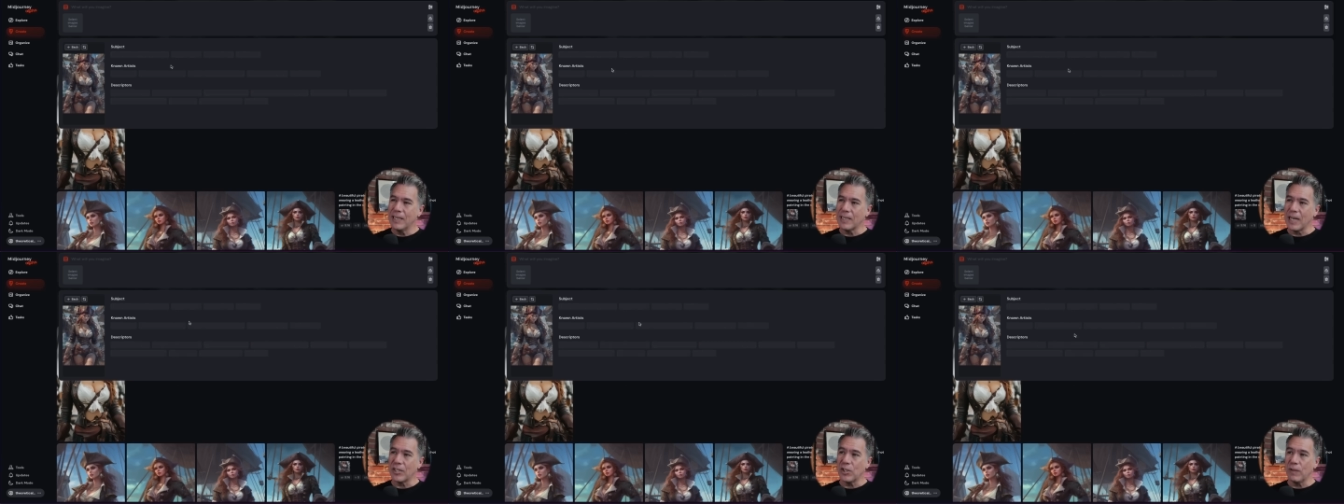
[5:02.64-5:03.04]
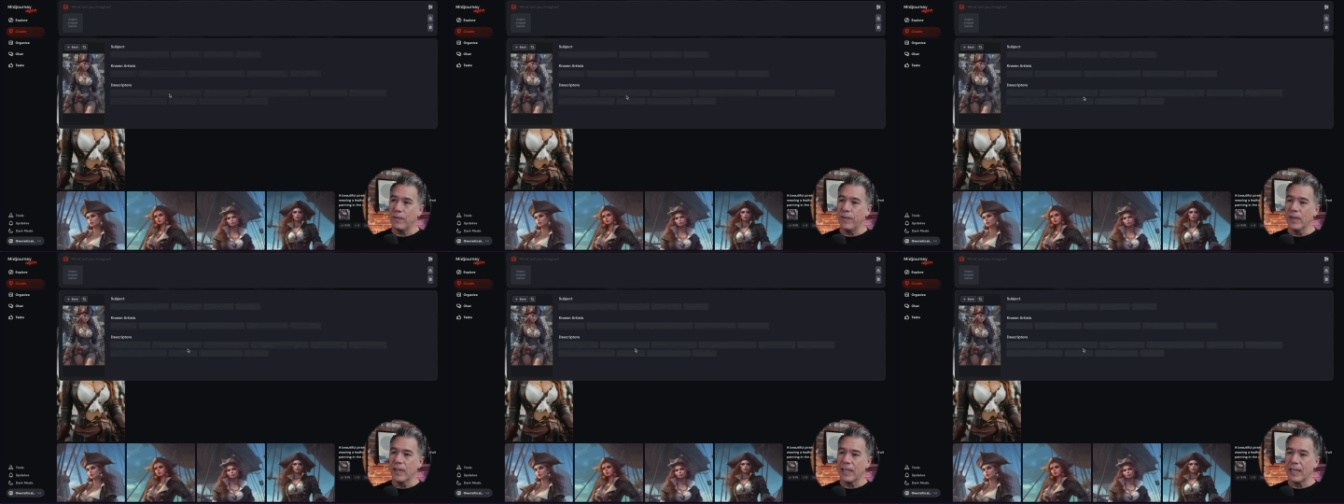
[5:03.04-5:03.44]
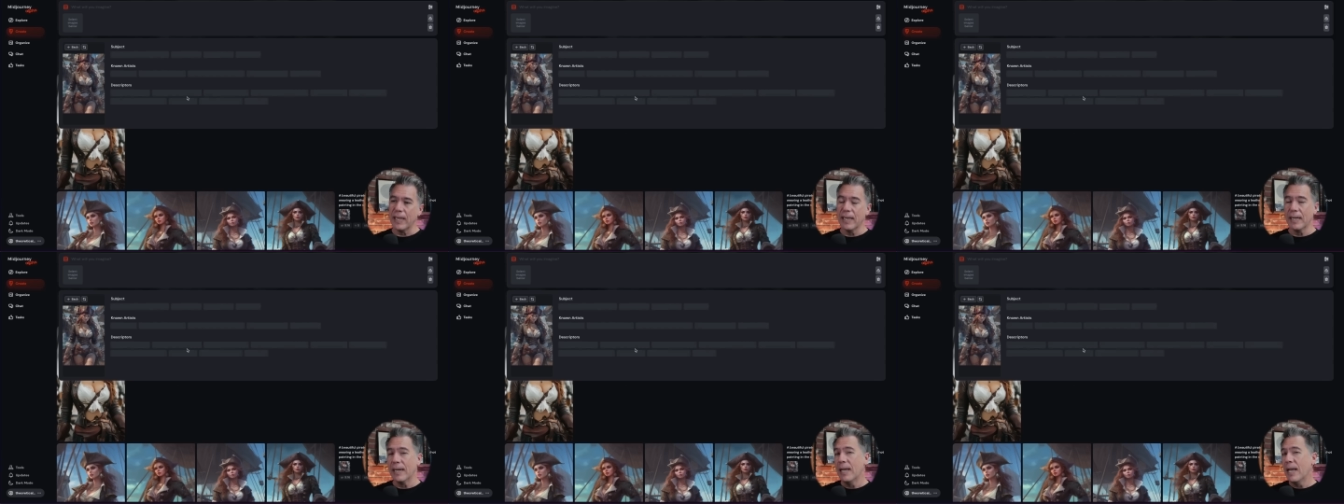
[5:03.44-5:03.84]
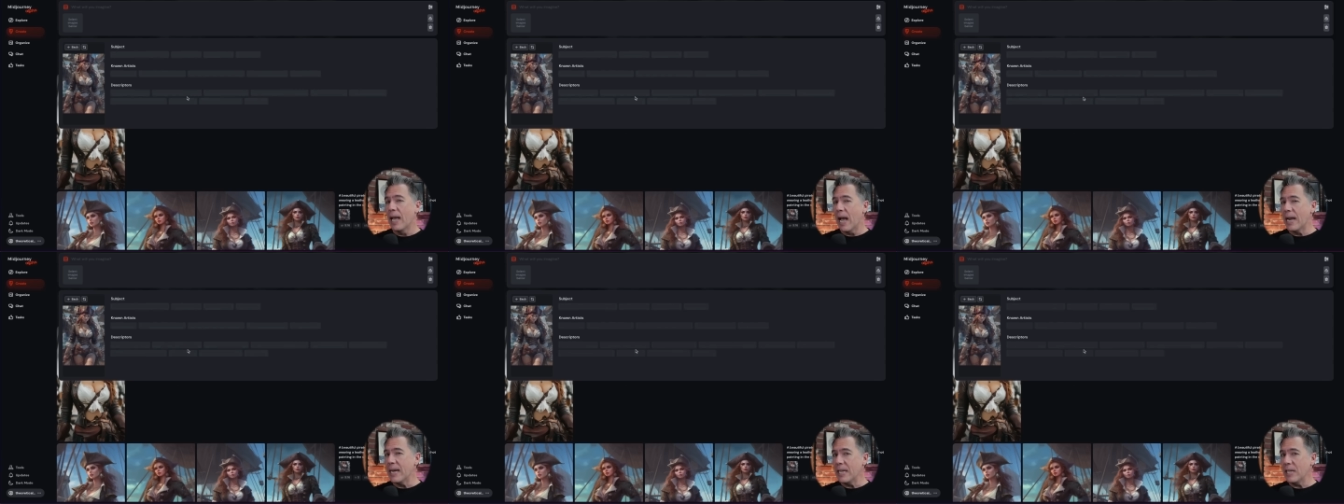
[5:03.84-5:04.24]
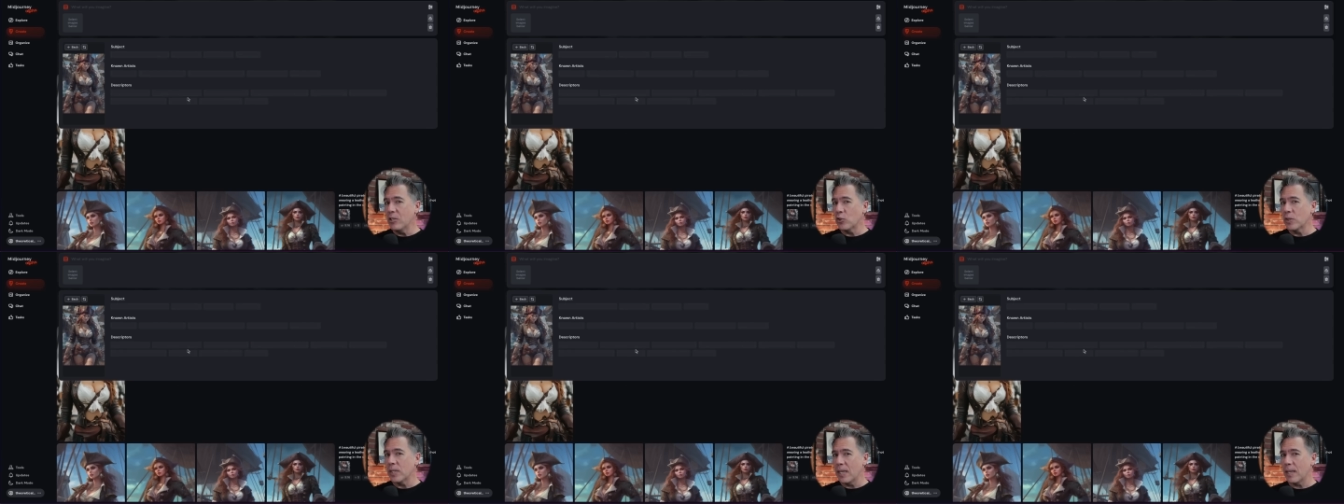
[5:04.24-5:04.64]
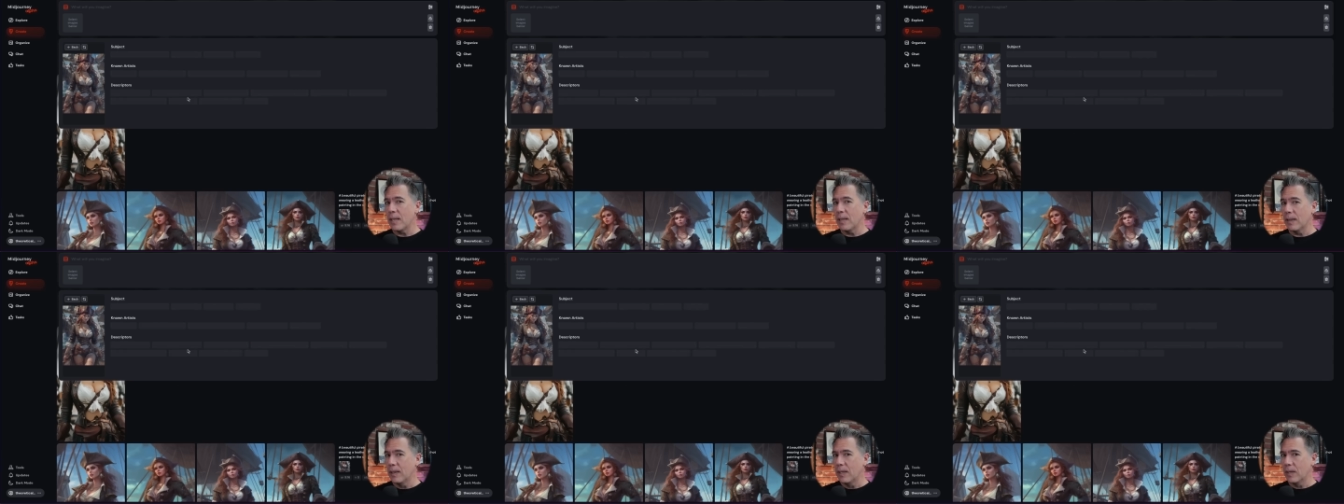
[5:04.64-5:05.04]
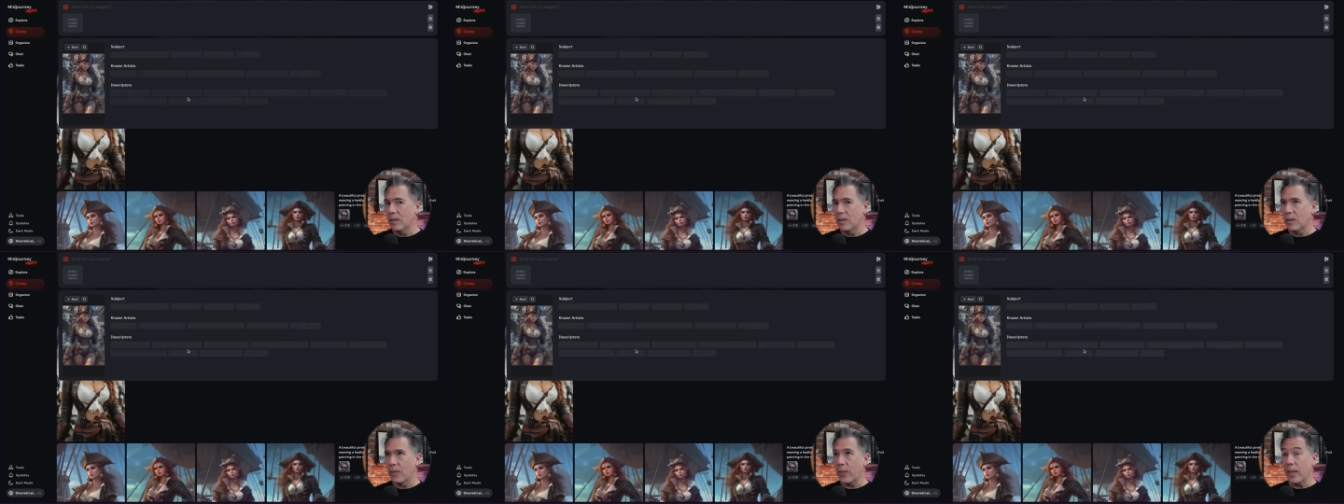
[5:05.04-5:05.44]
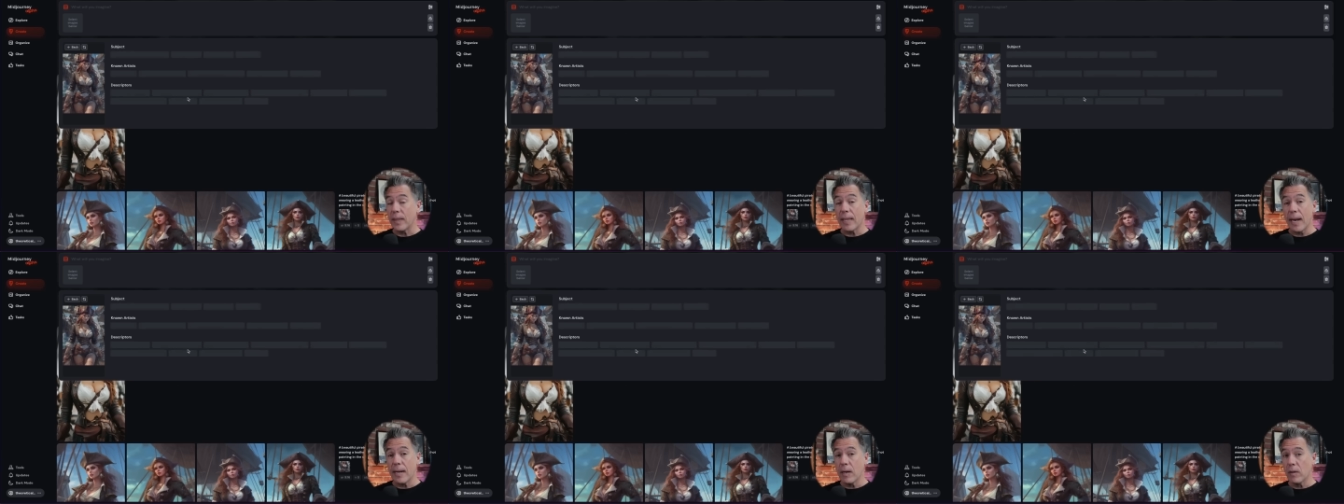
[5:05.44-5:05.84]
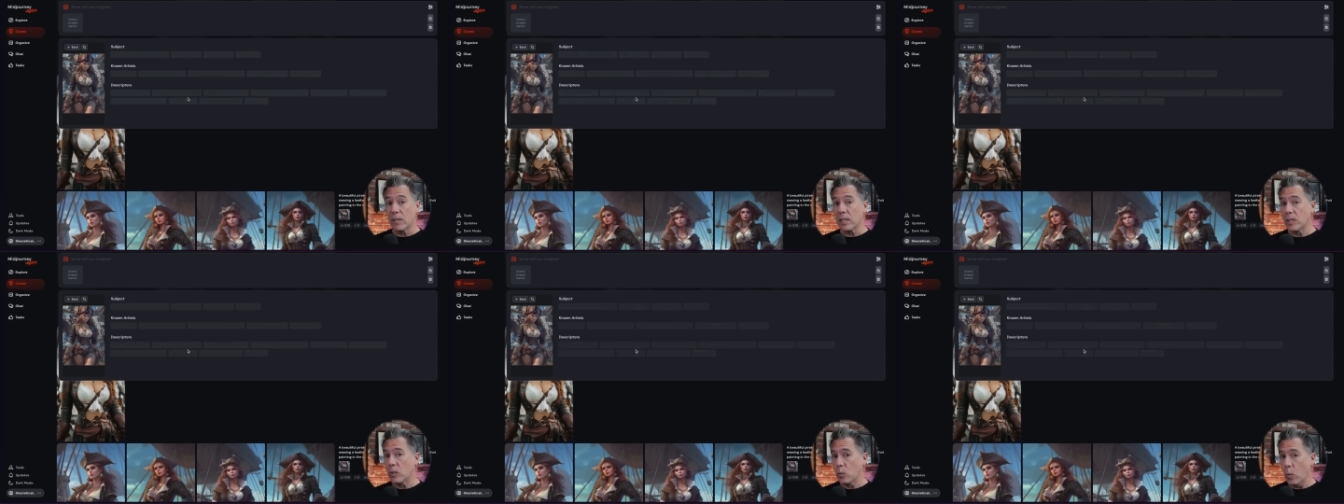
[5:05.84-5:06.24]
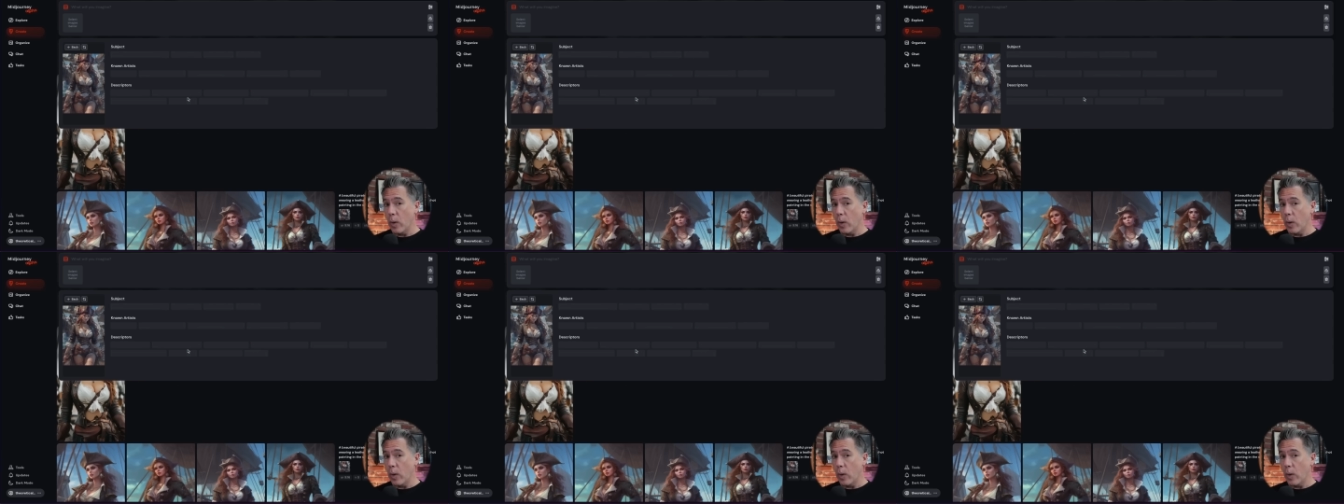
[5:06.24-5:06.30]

is actually filling in. An interesting little thing that I noticed as